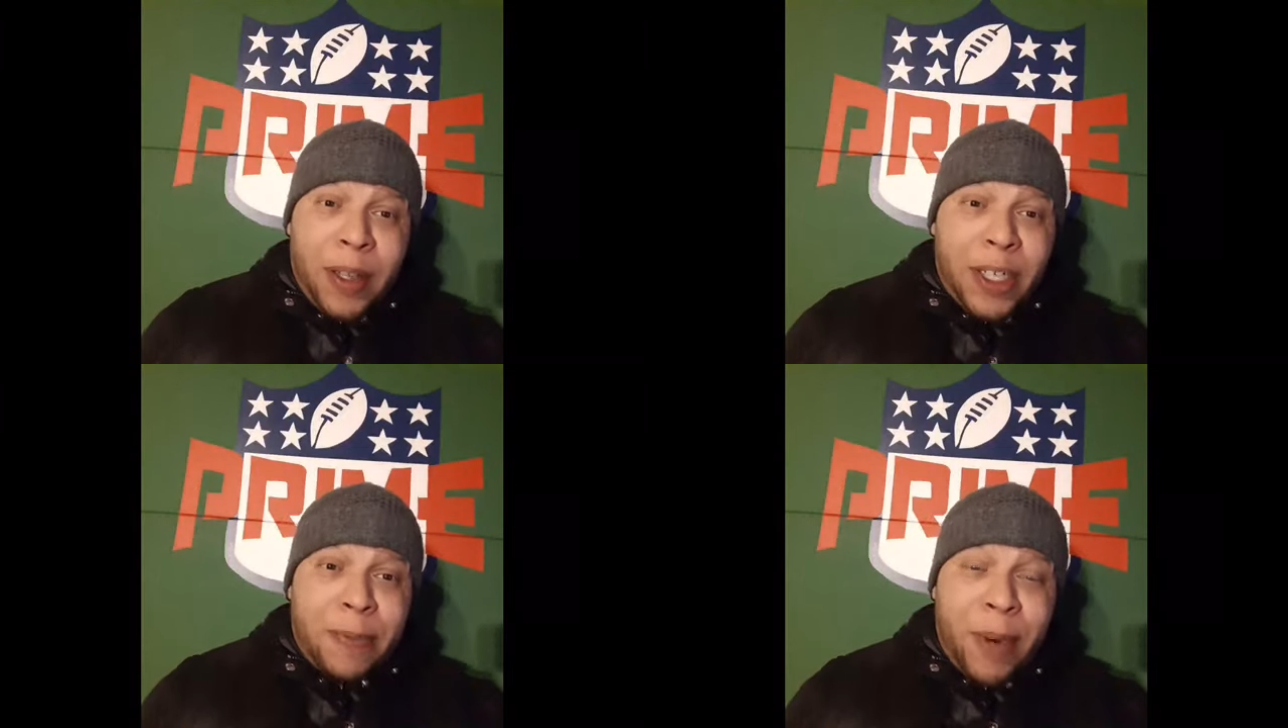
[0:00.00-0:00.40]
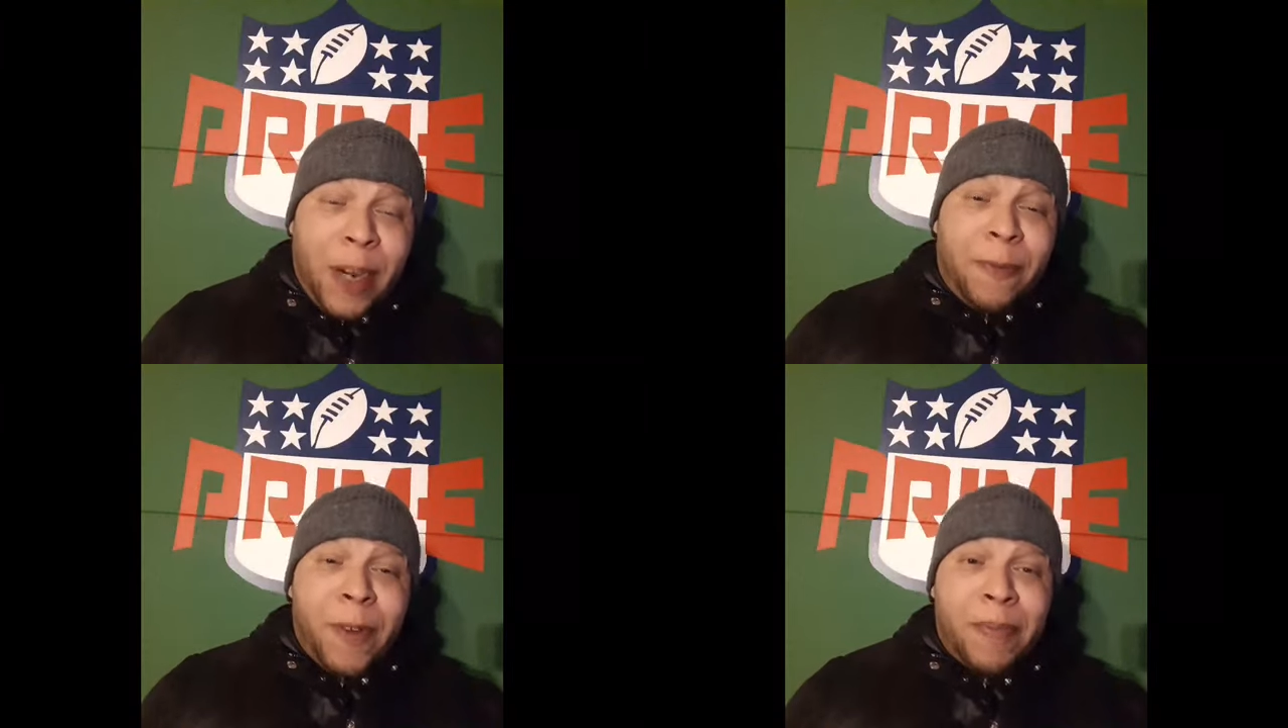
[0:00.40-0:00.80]
There's
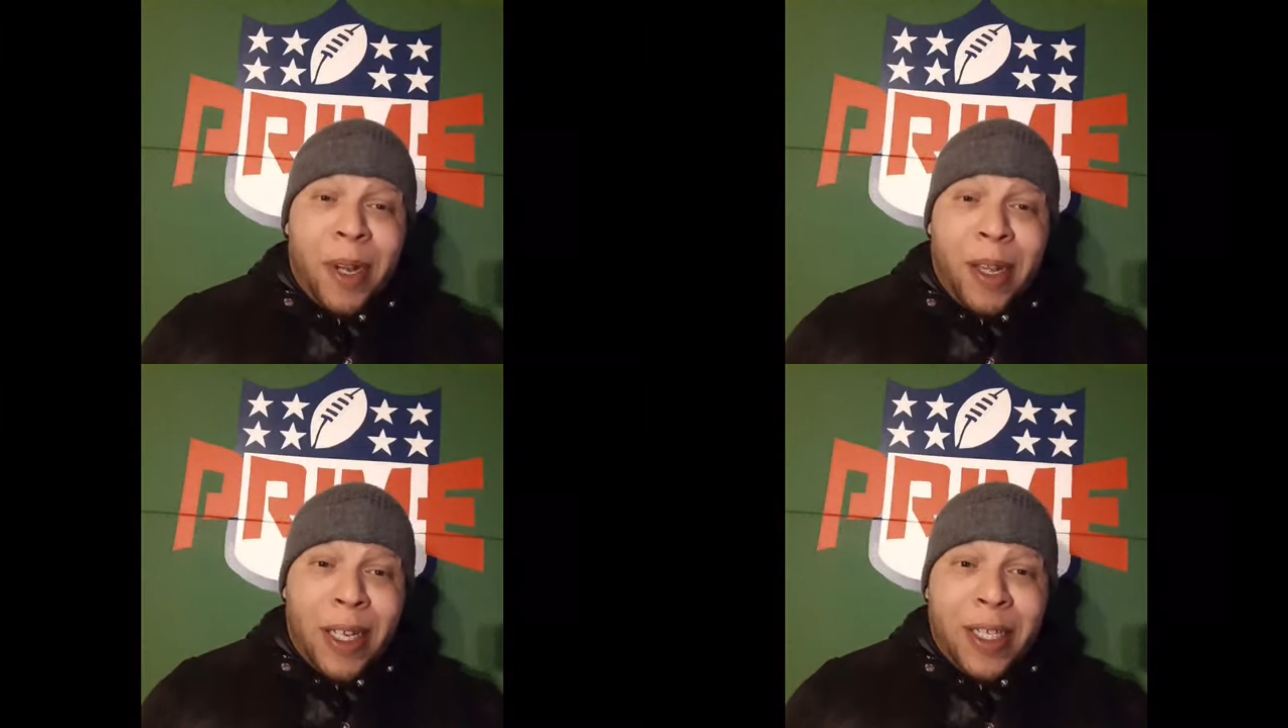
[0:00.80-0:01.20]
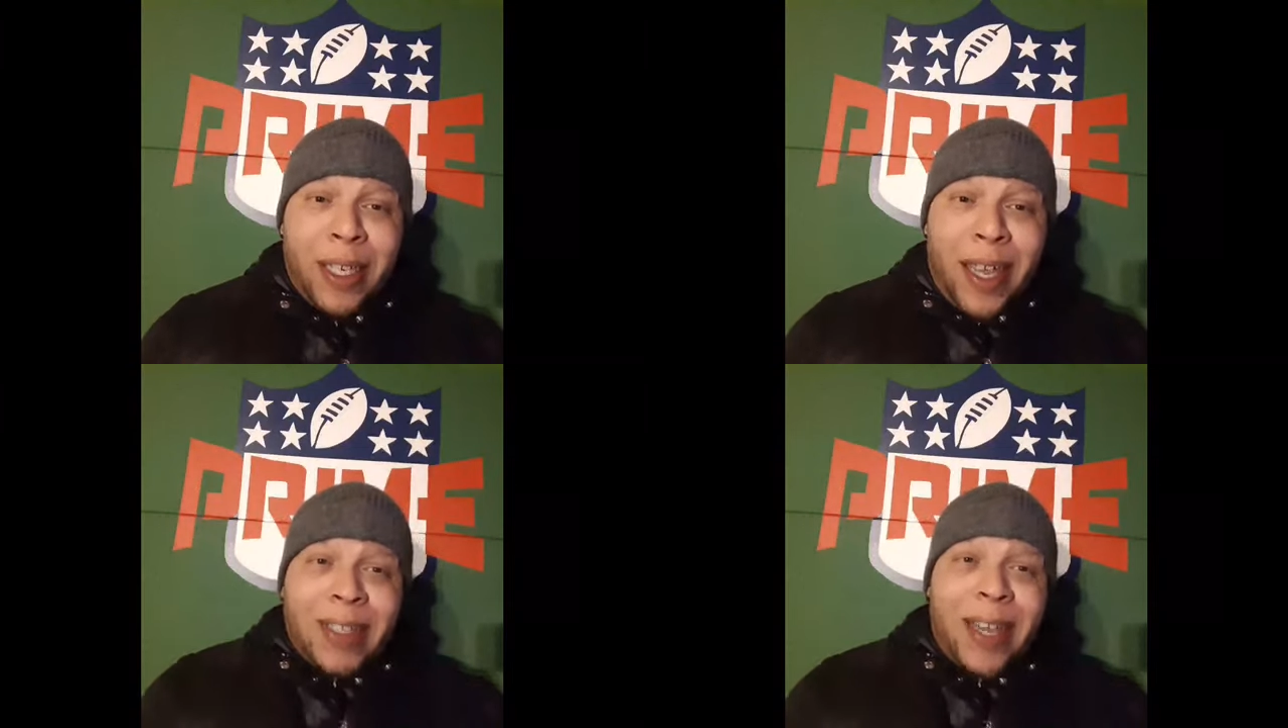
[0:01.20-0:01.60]
spring football, and it's the
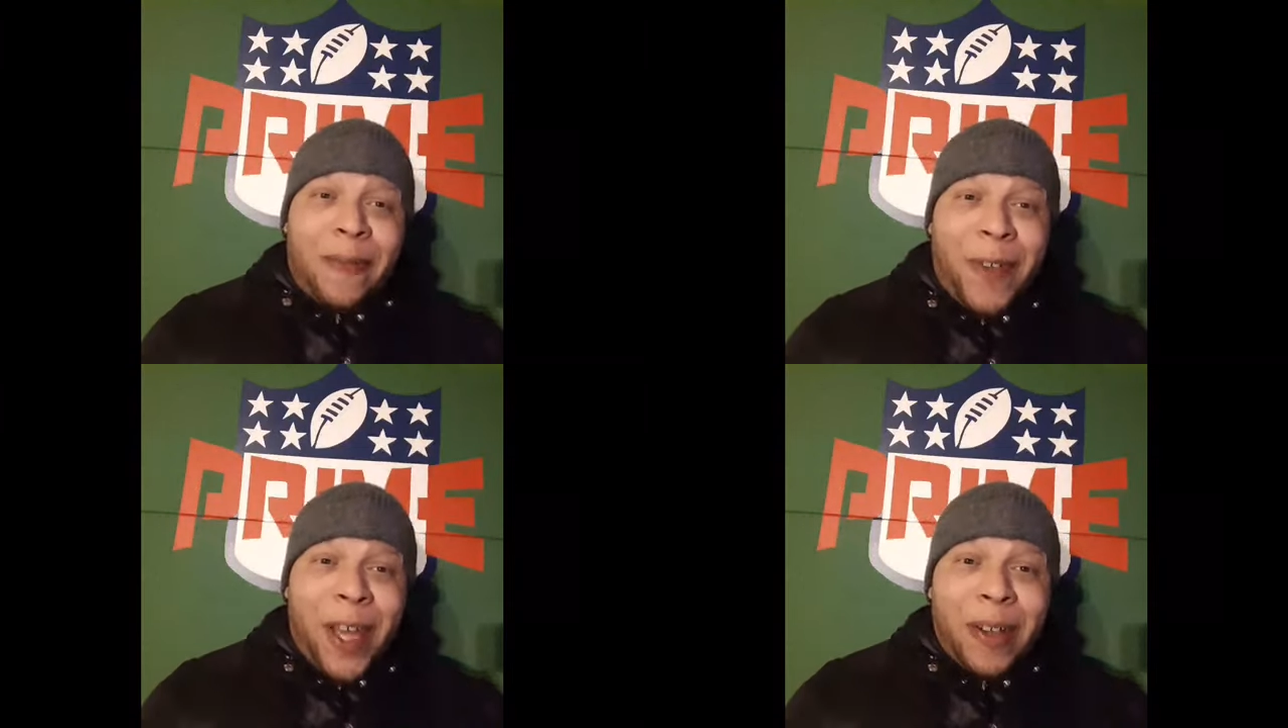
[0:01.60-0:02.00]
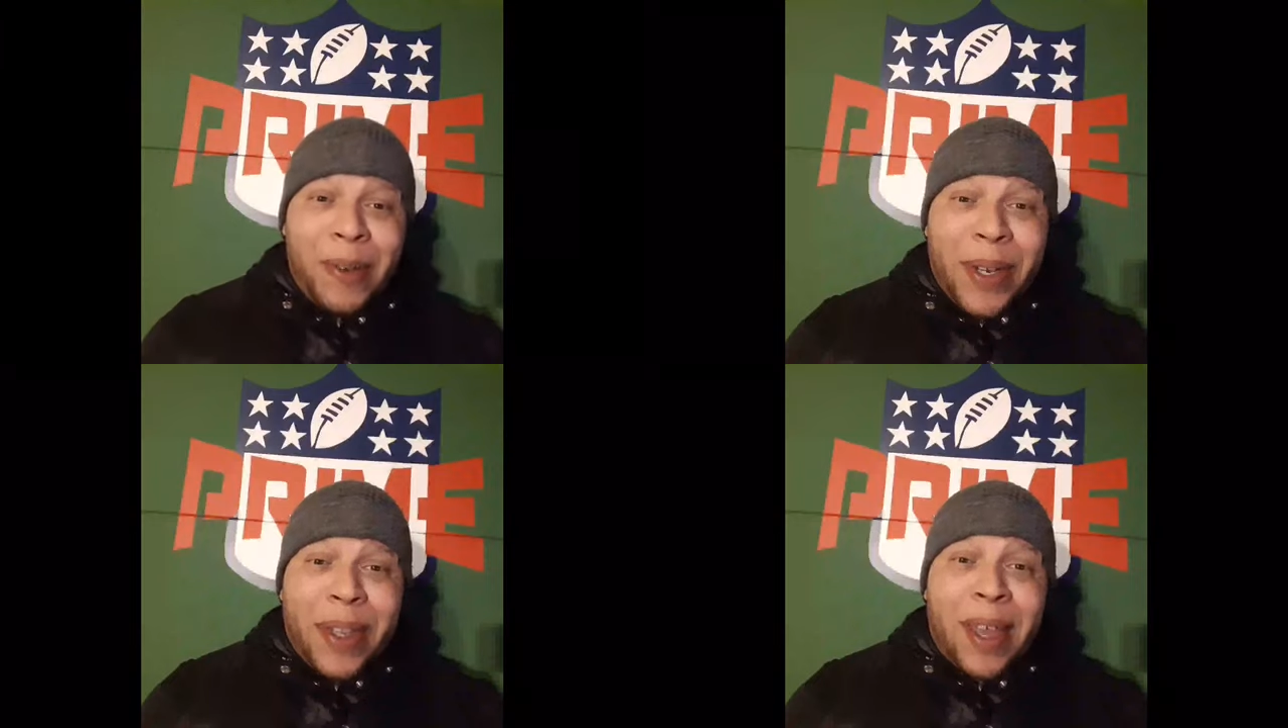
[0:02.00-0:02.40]
XFL. Who
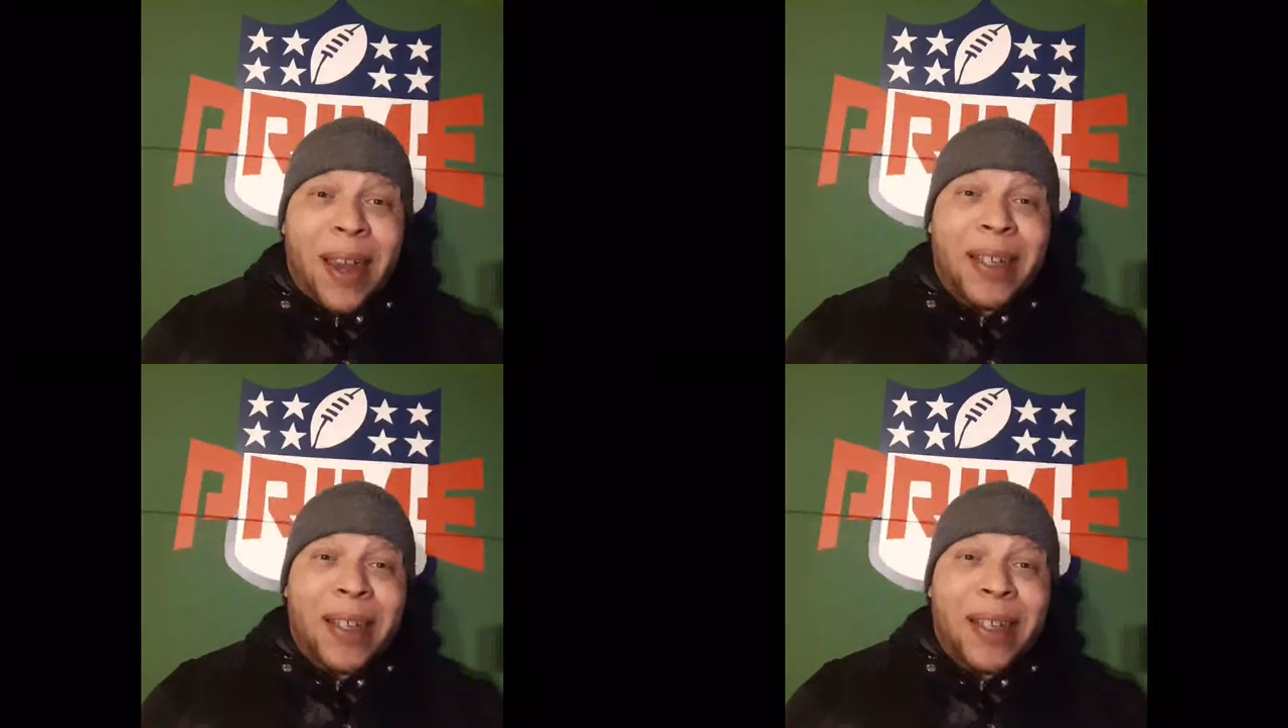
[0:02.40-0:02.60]
would have thought?